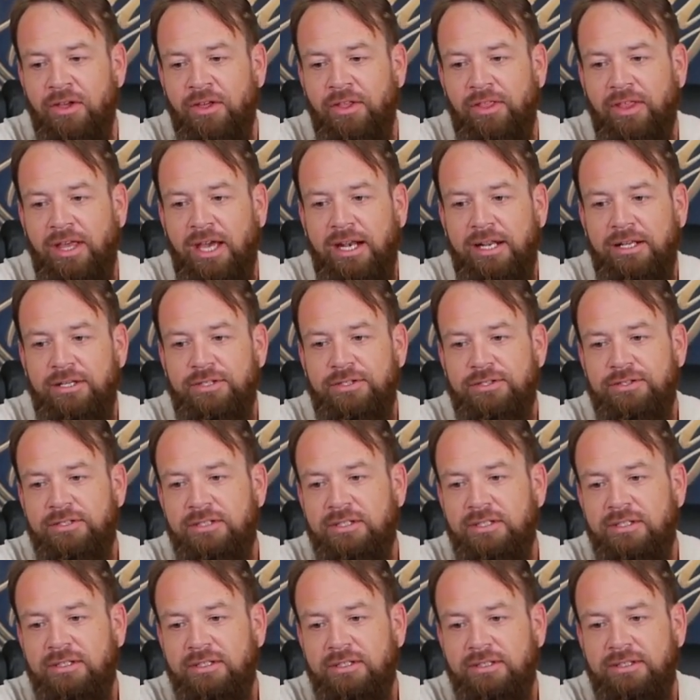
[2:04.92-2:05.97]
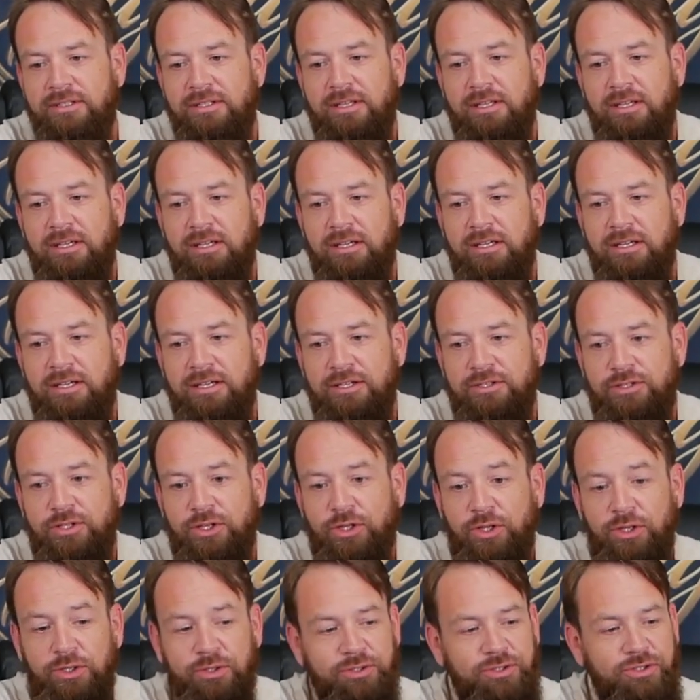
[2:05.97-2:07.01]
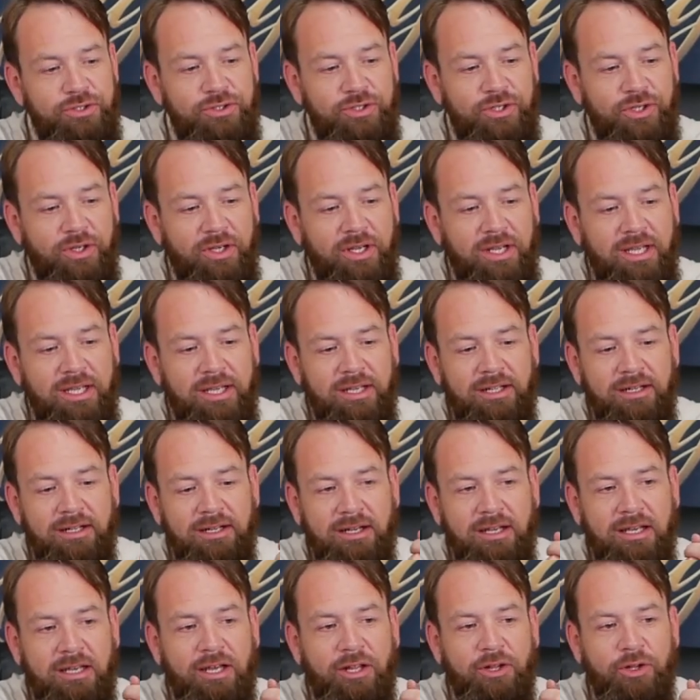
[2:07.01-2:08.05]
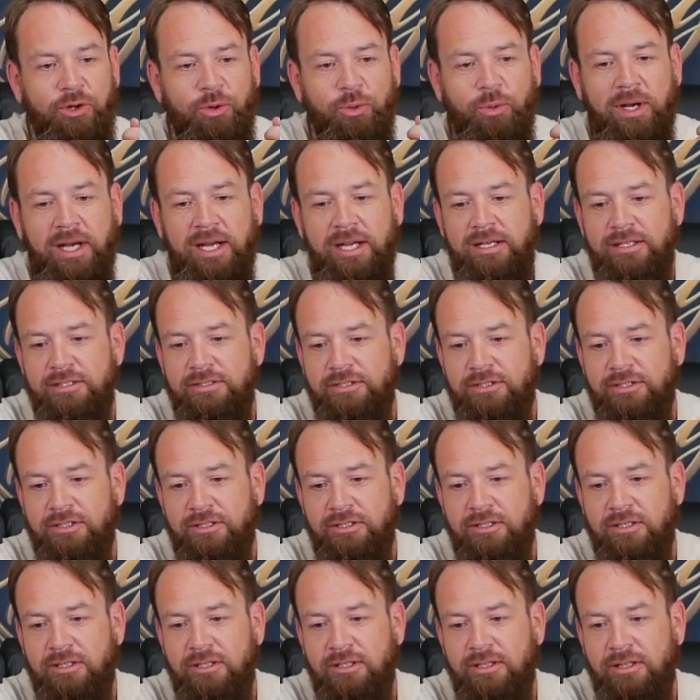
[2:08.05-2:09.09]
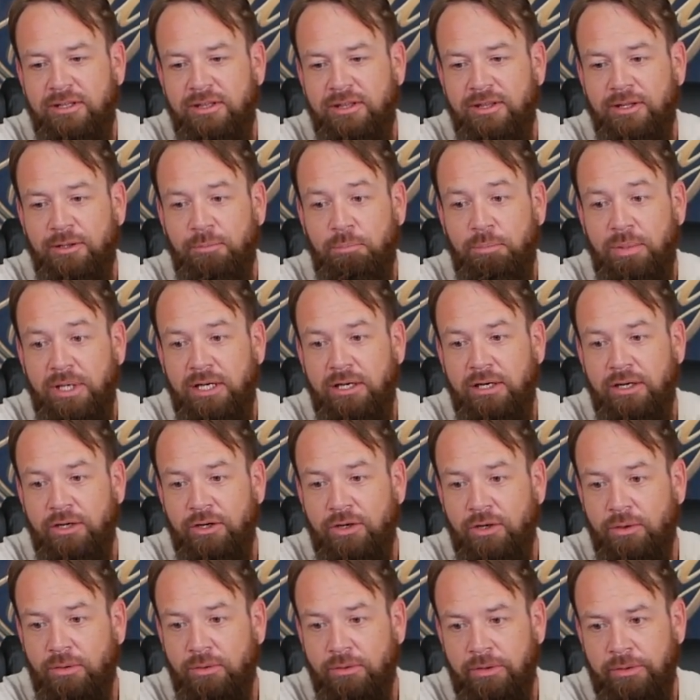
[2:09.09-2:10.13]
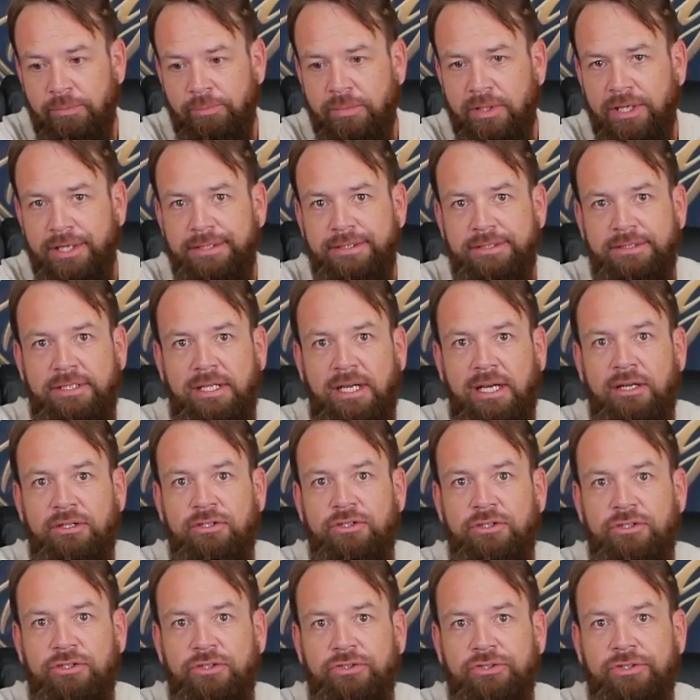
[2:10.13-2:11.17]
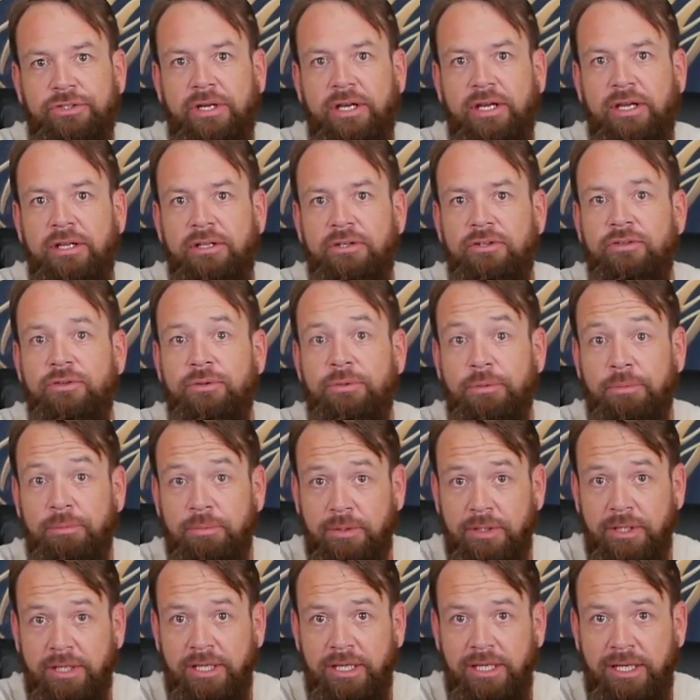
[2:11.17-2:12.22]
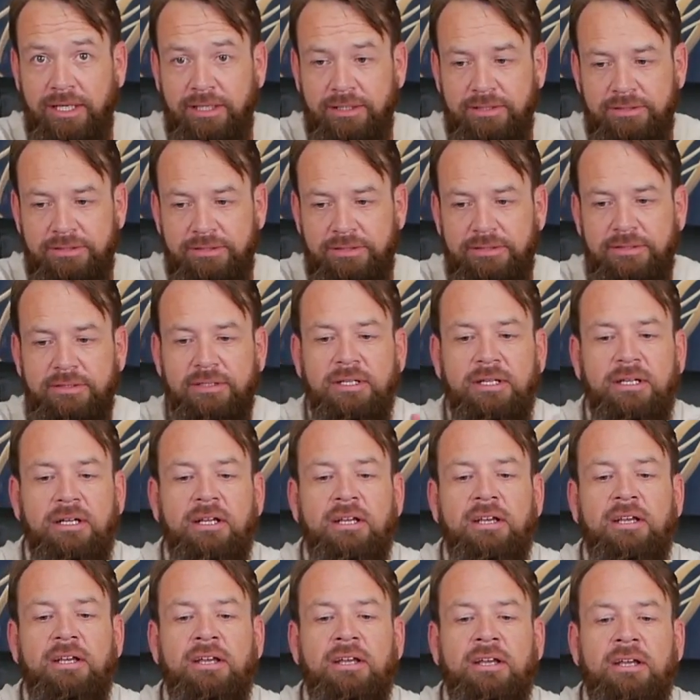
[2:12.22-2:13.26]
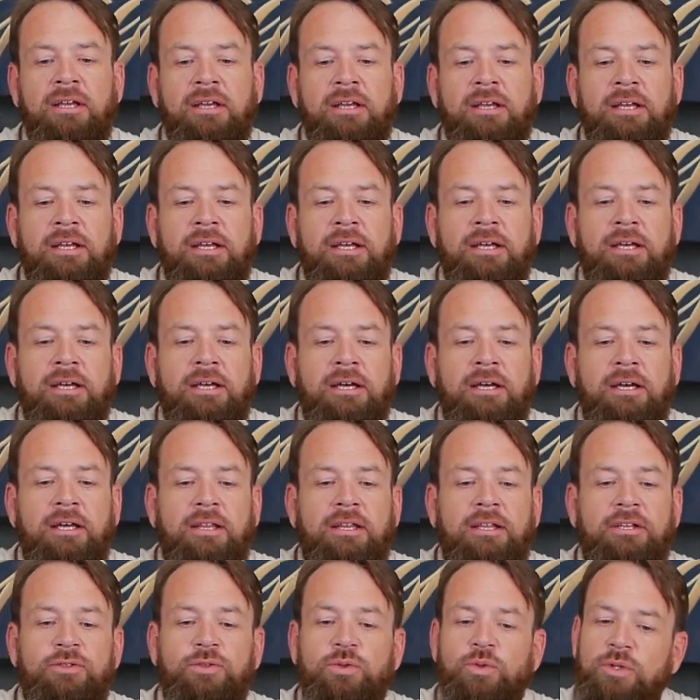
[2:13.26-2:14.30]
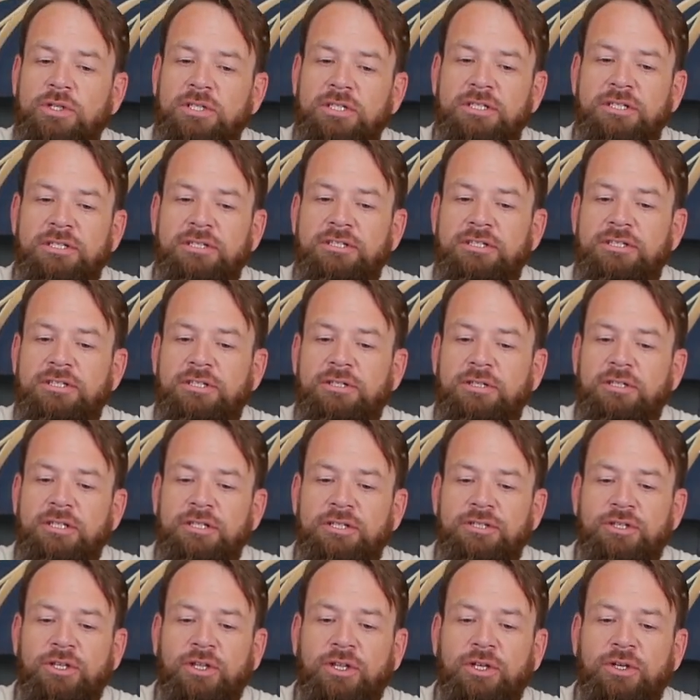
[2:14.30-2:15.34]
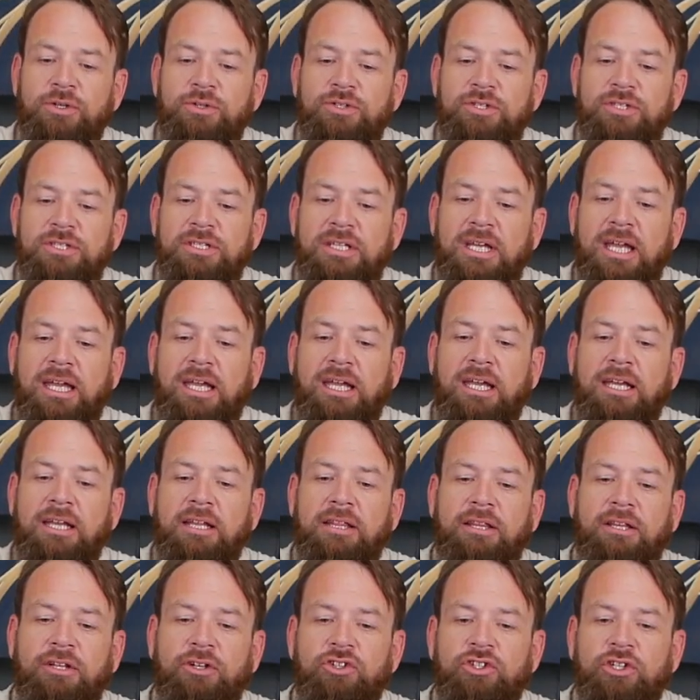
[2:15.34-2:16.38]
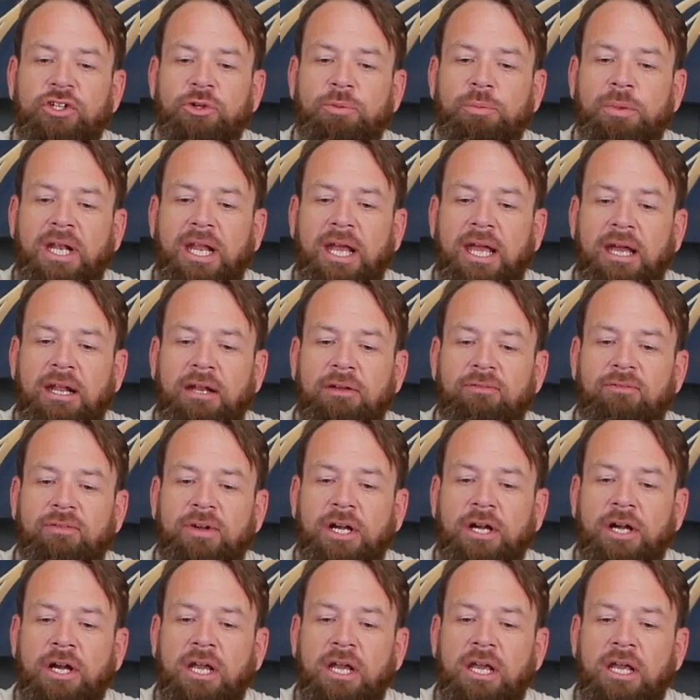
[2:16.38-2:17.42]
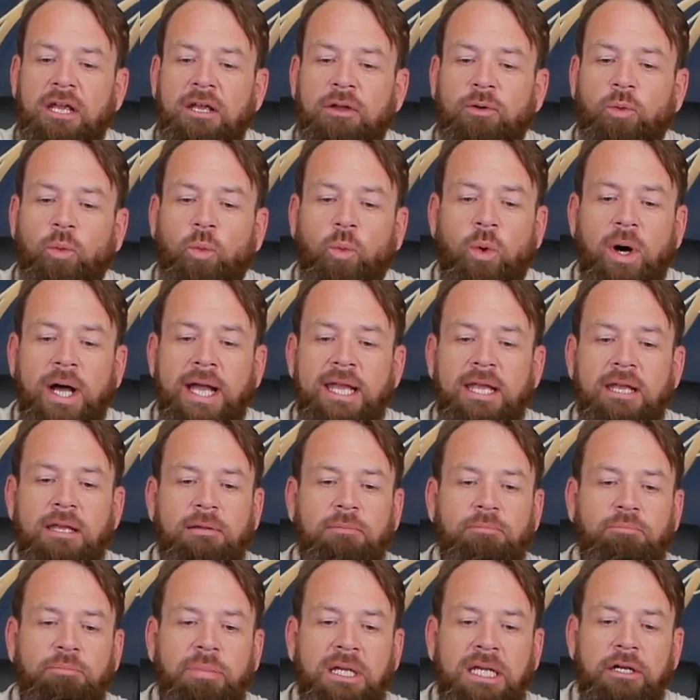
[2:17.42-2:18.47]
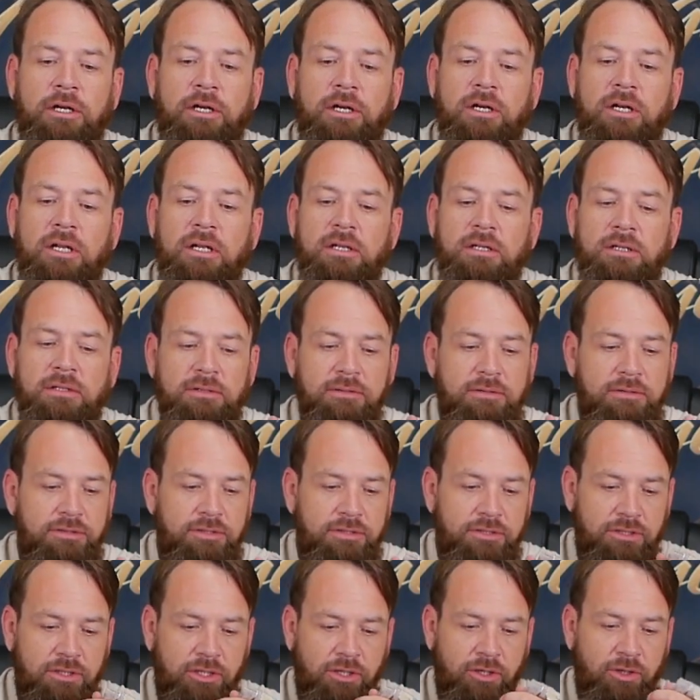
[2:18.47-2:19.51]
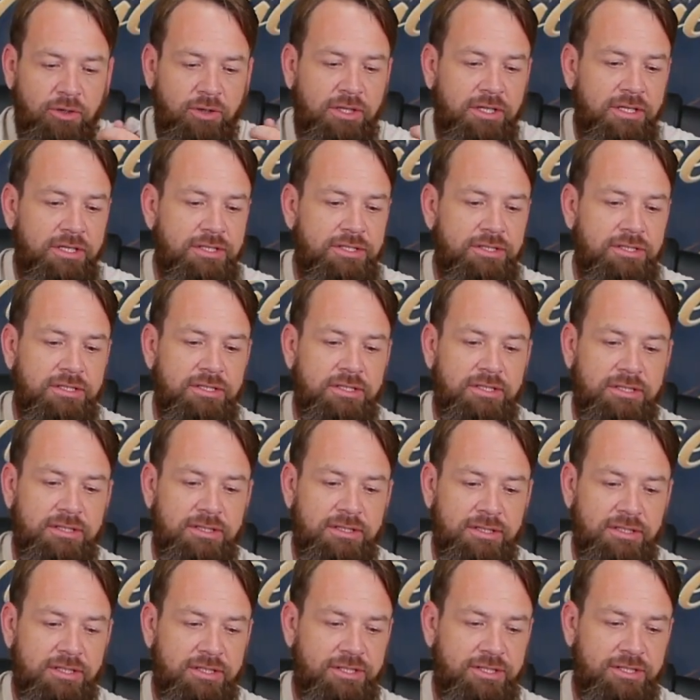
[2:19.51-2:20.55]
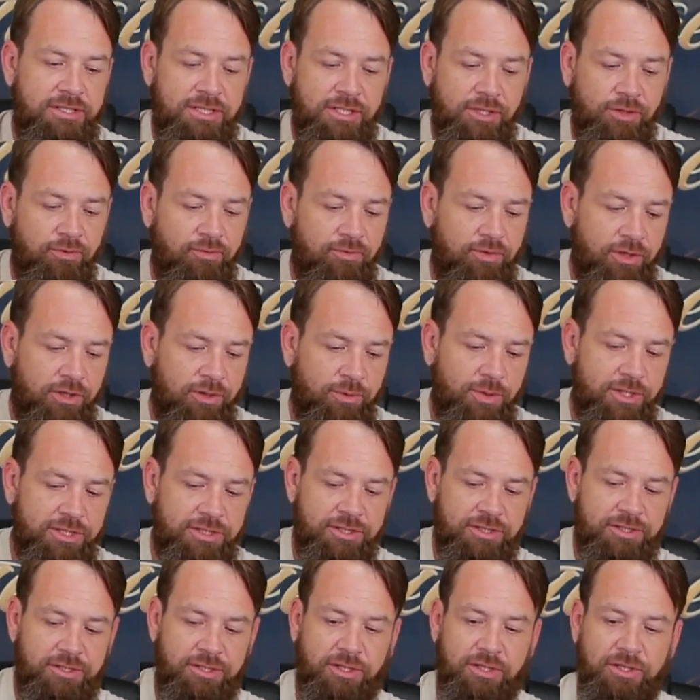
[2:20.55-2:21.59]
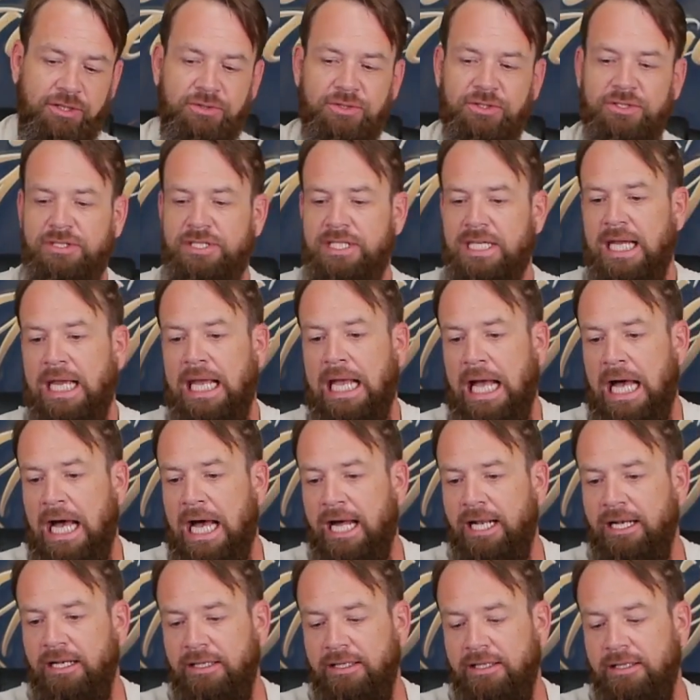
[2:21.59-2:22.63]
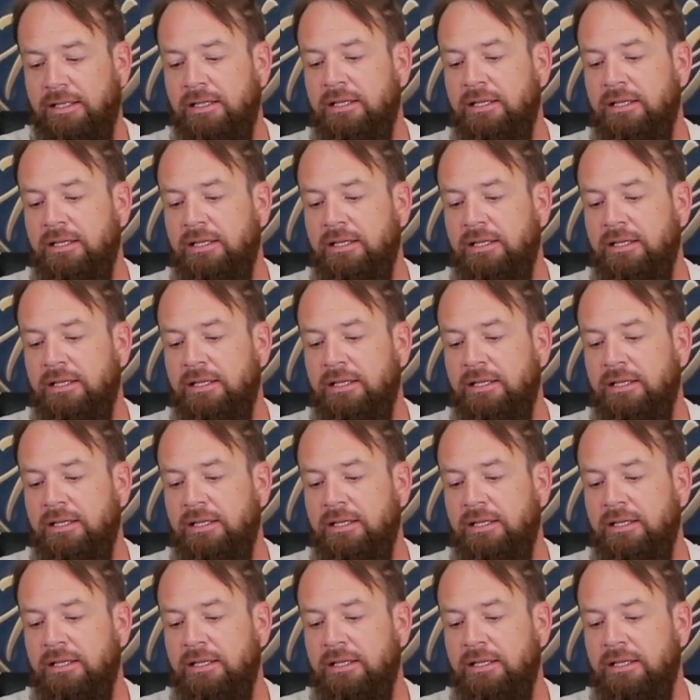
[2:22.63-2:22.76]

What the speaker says: that is as close as you can get color-wise to the beard or mustache you're trying to replace. This was as close as I could get. The gentleman had a very white beard, so this silver was as close as I got.